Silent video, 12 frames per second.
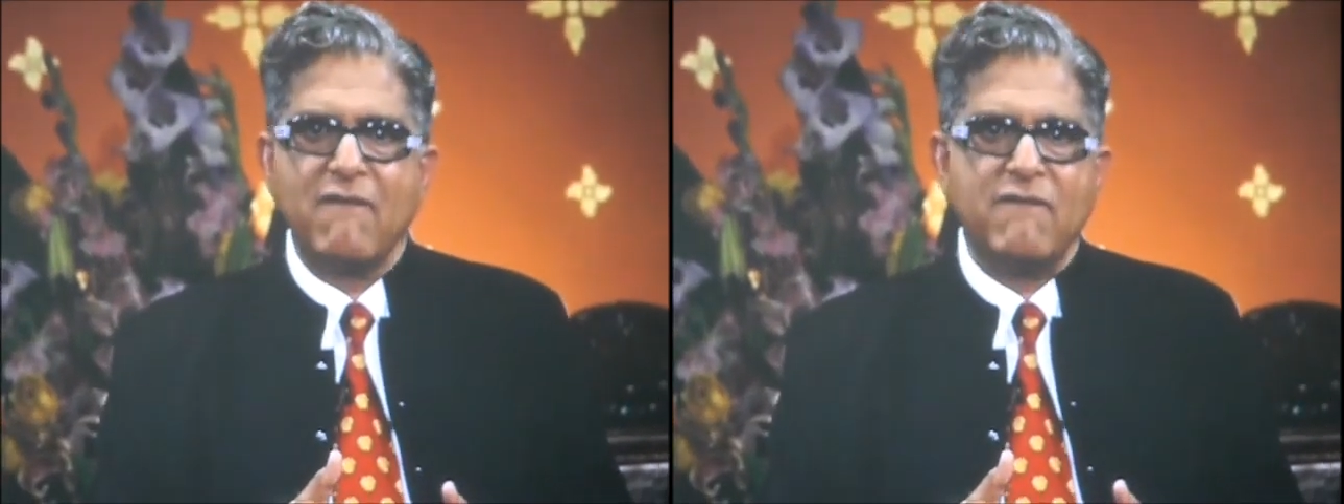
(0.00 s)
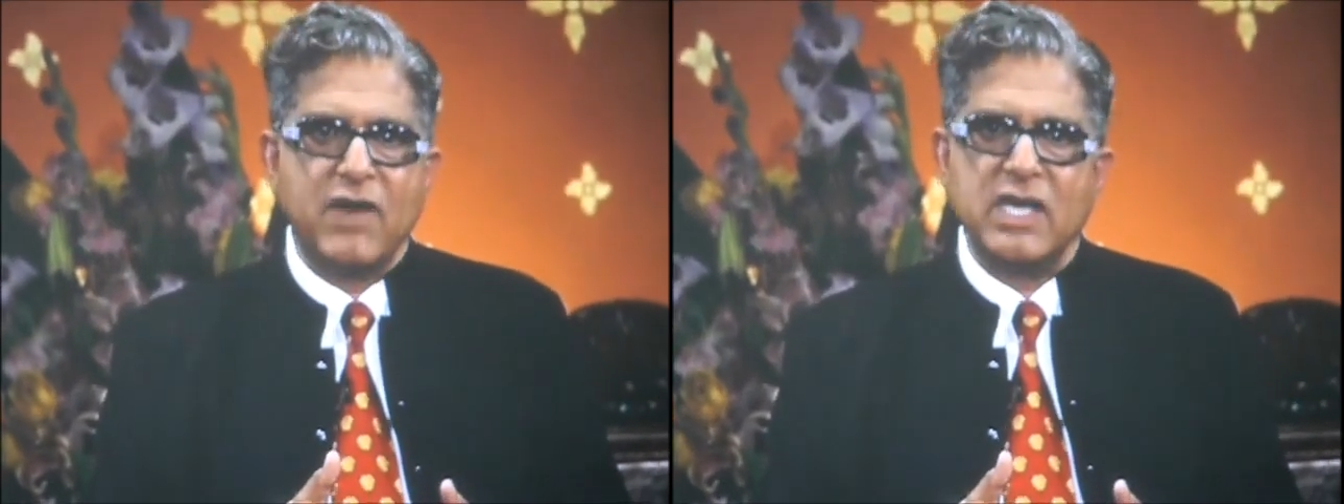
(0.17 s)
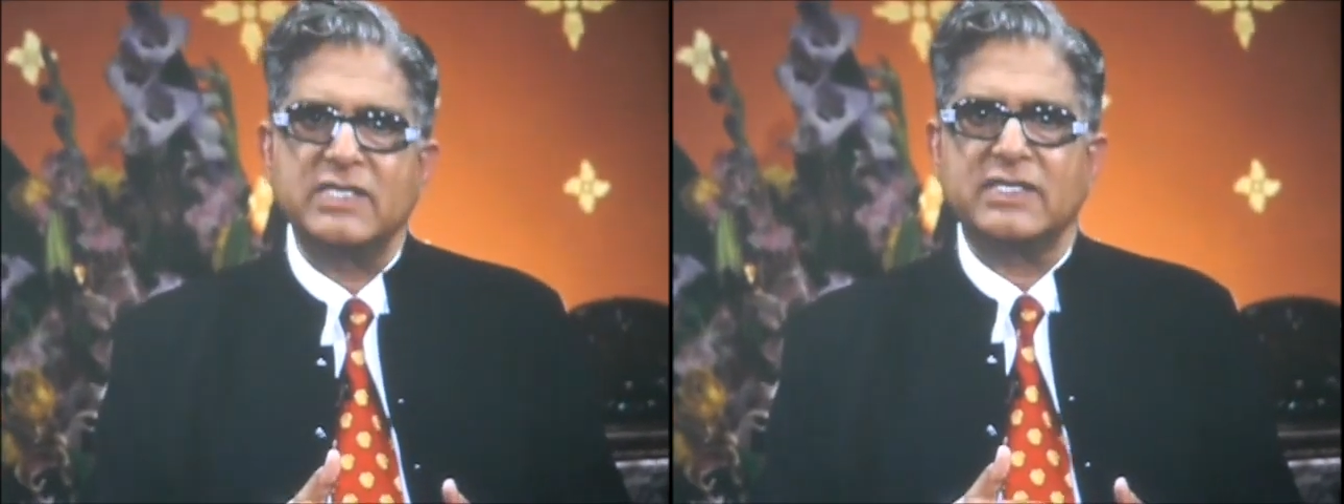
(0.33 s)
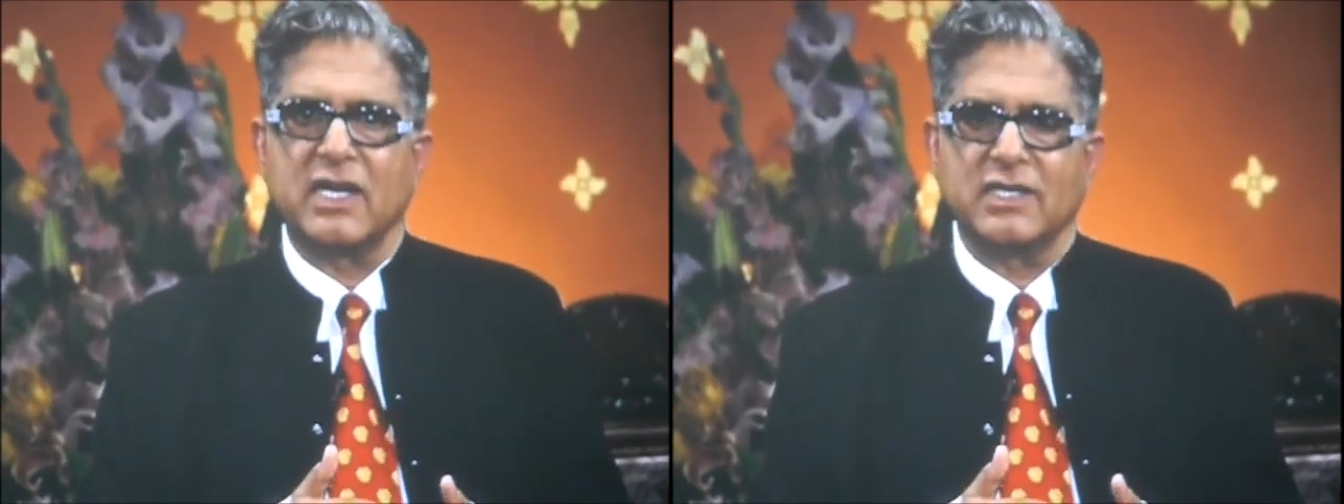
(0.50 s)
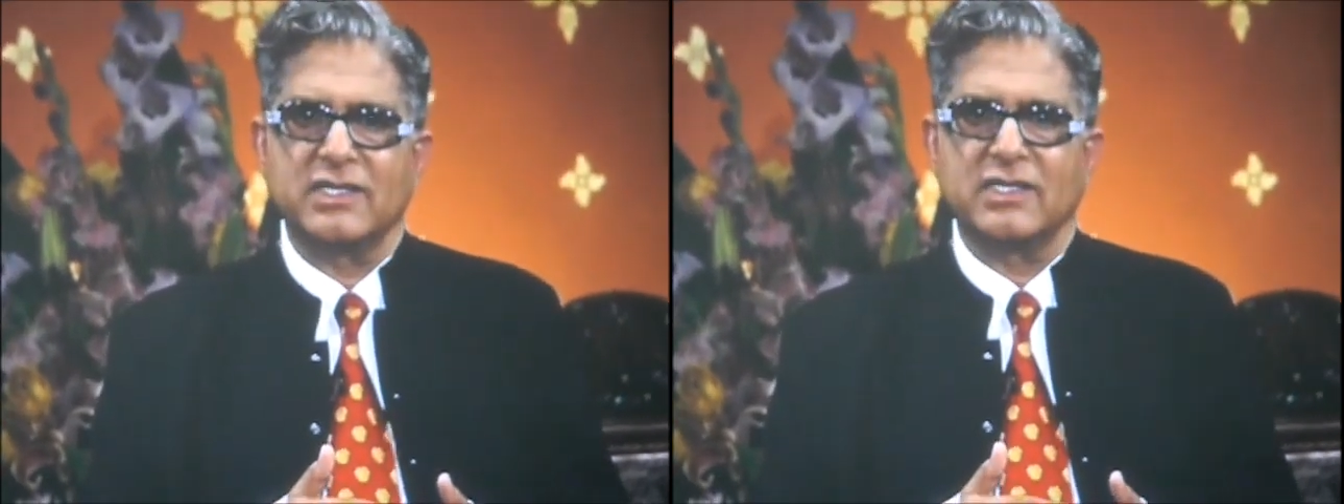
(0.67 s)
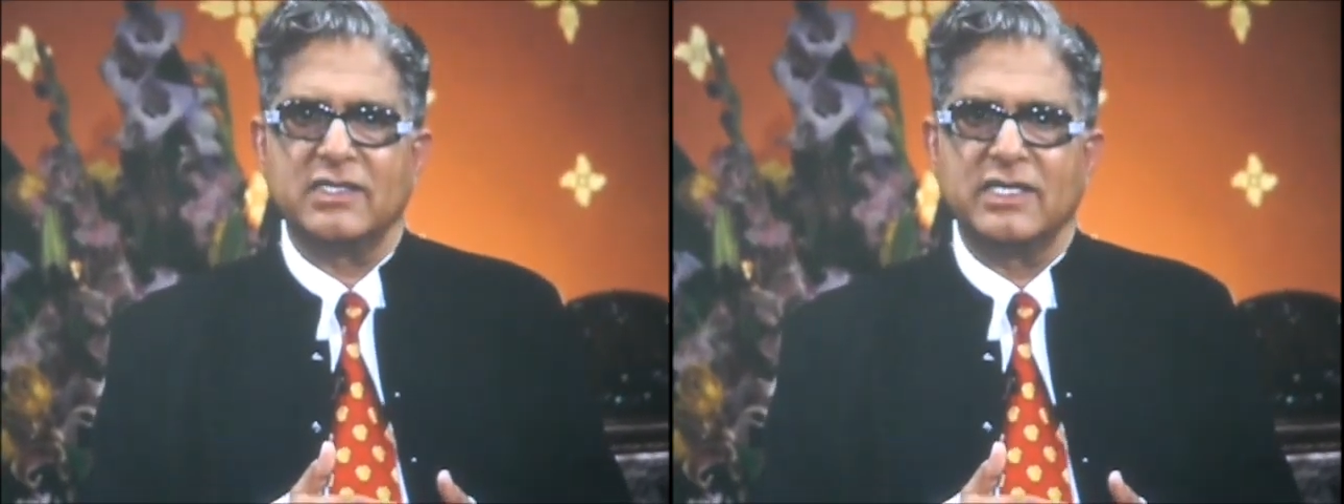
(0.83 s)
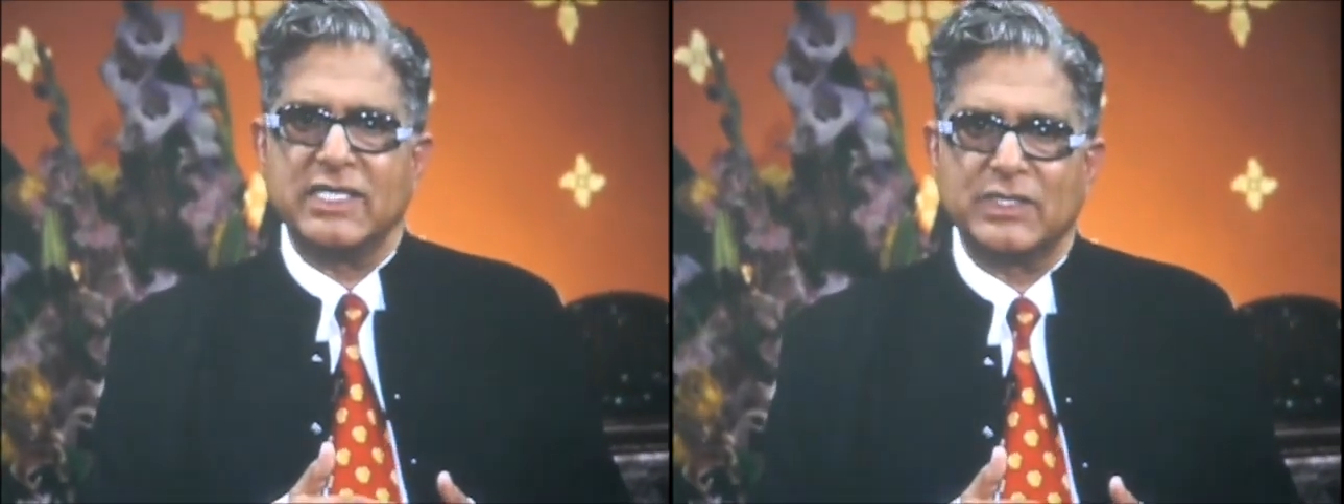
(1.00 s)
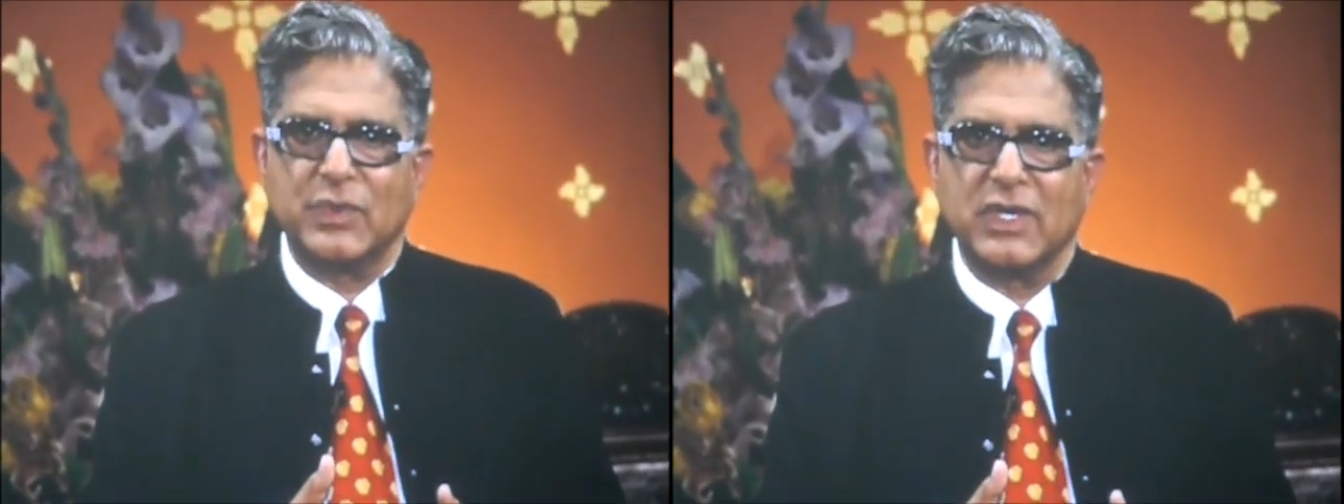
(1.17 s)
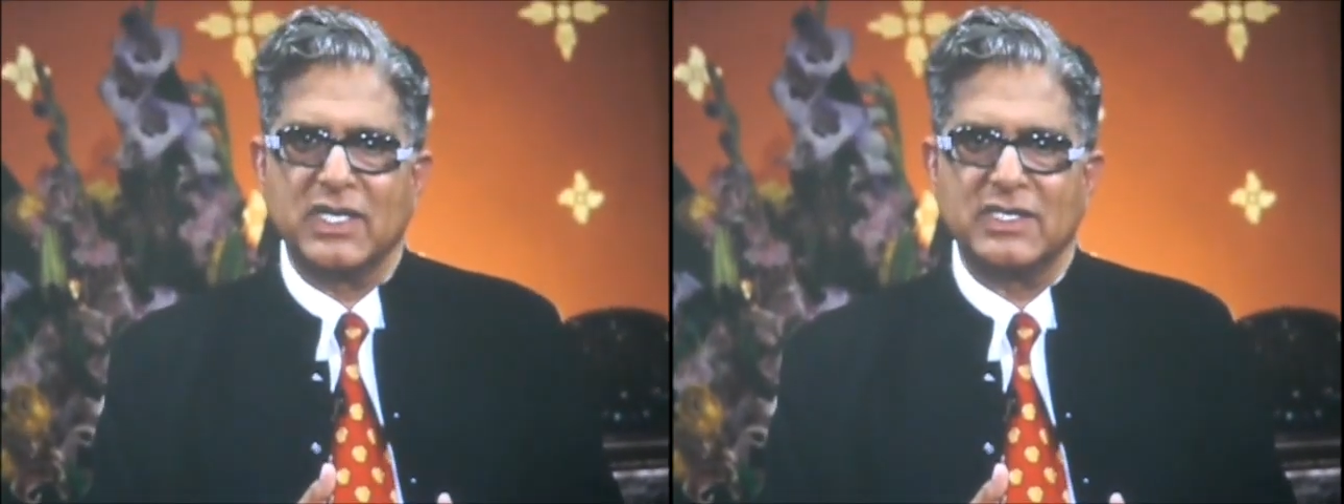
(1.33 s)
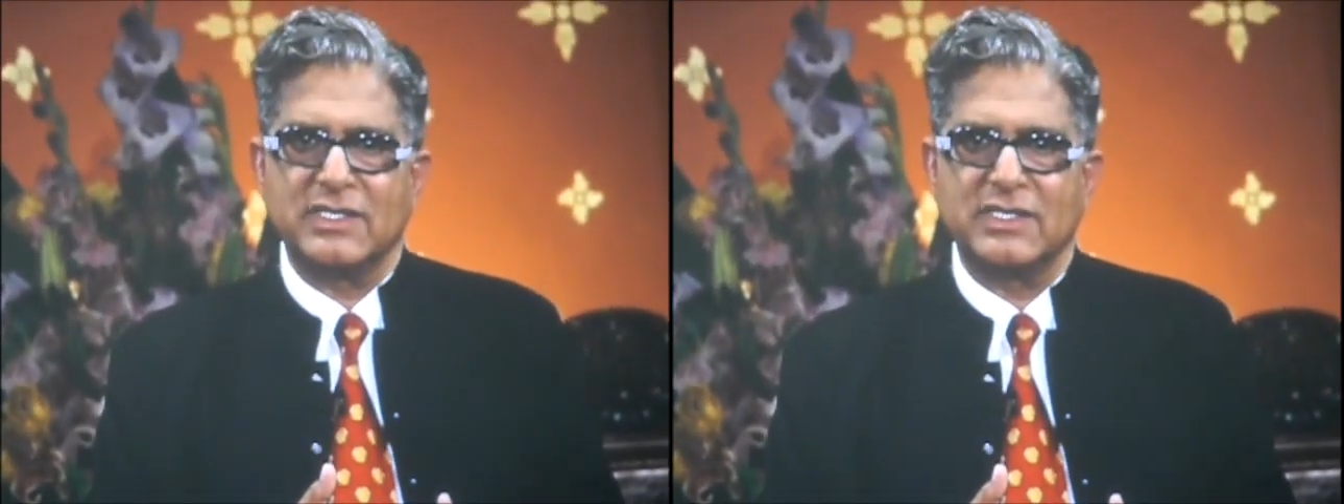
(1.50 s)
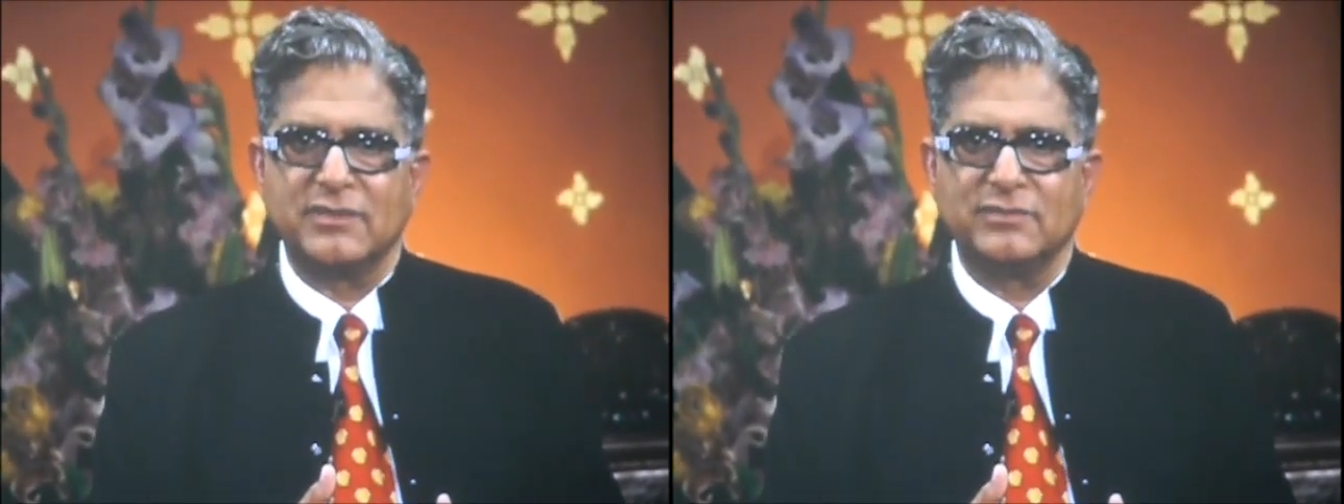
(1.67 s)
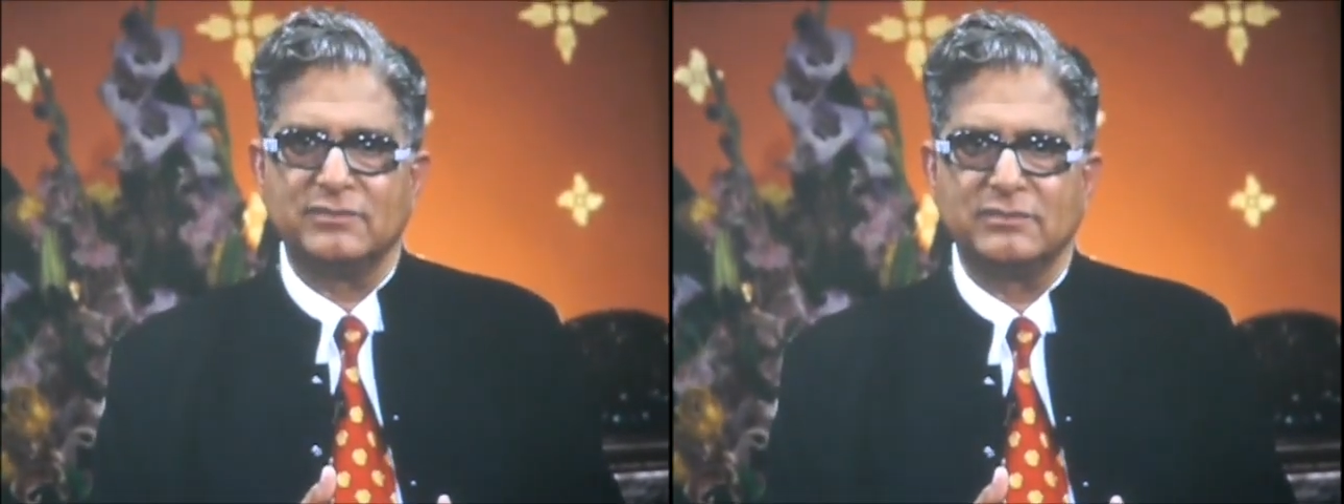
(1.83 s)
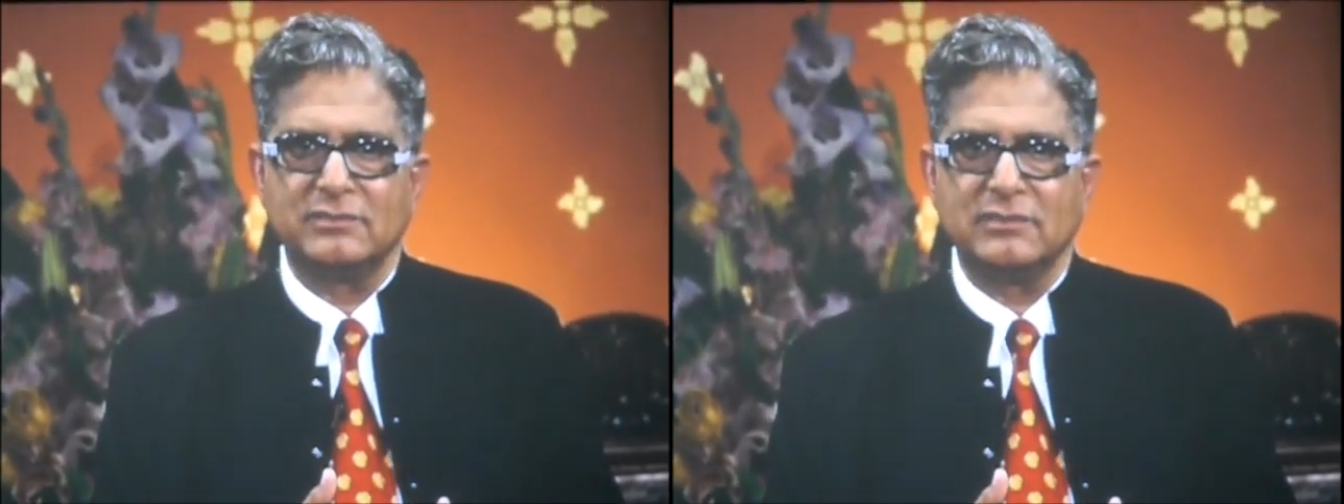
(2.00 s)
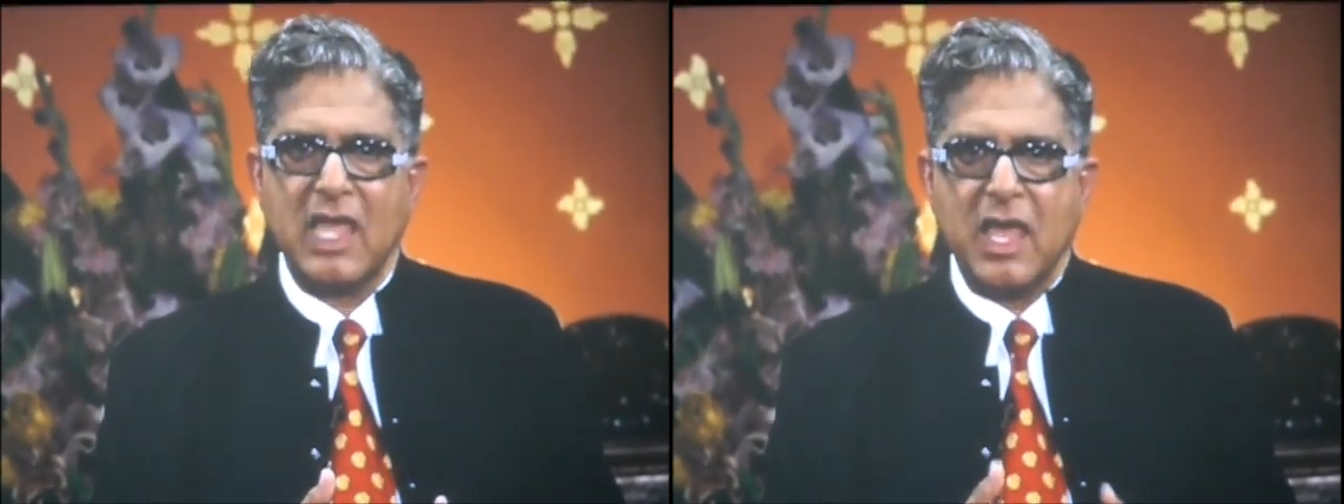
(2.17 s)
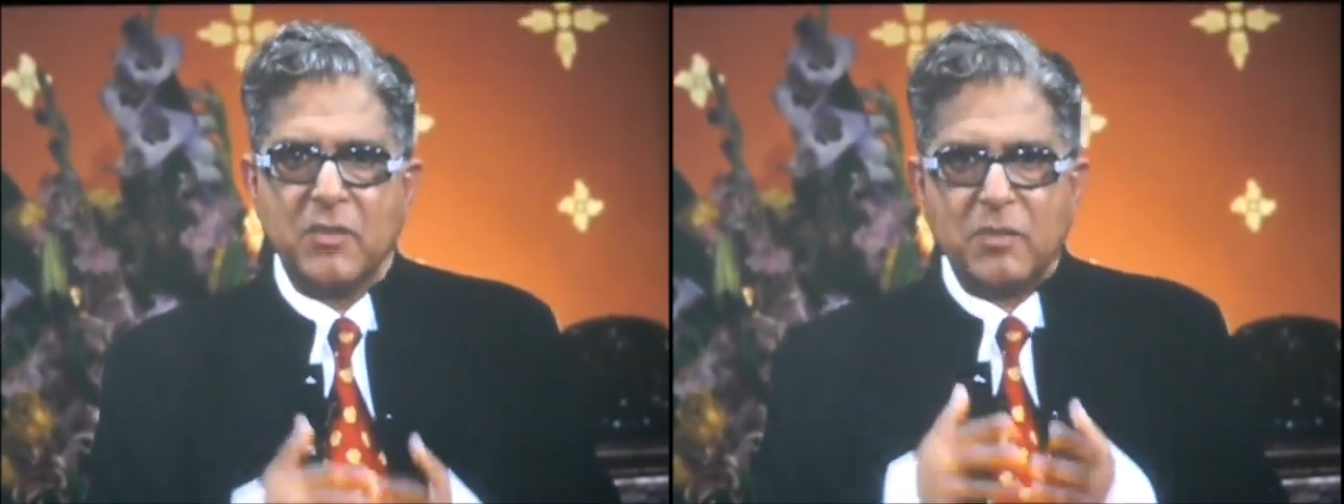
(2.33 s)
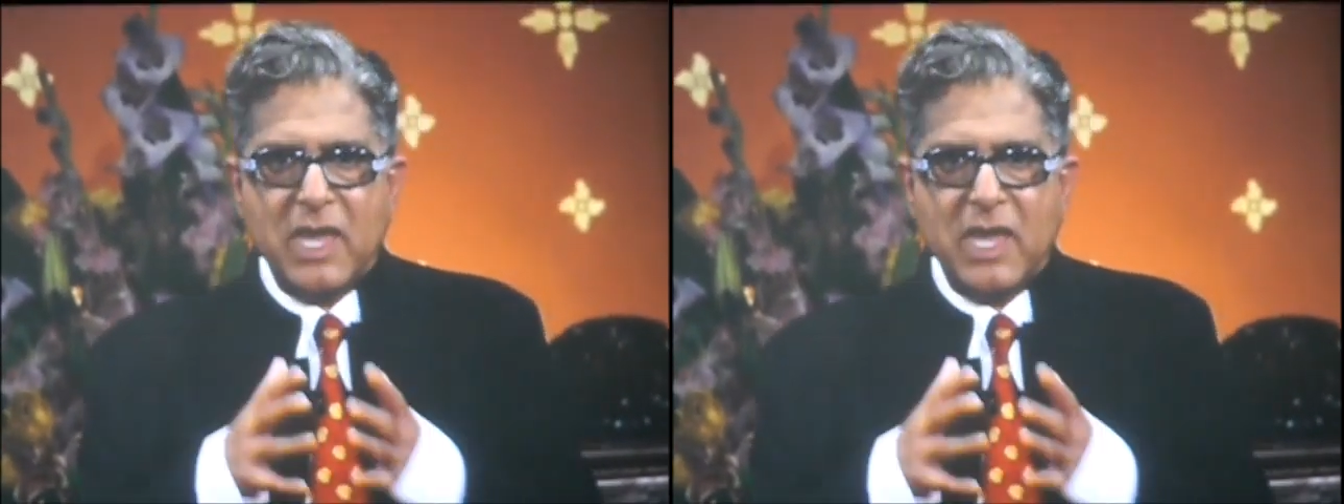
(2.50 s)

first uttered these words.